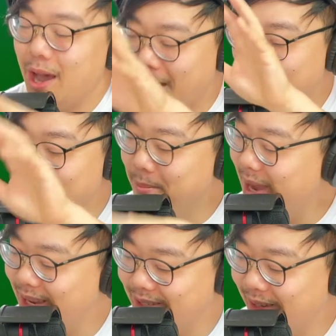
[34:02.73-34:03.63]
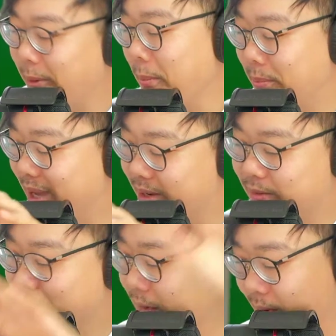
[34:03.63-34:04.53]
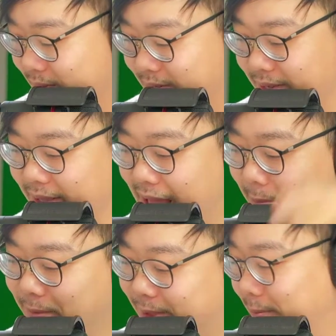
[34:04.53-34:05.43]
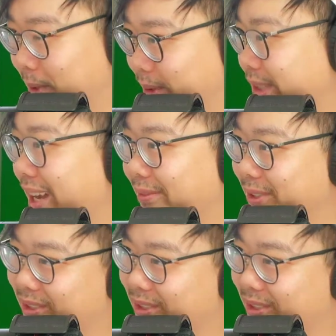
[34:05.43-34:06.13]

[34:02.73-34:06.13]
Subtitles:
Amazing. Big slap to the post office.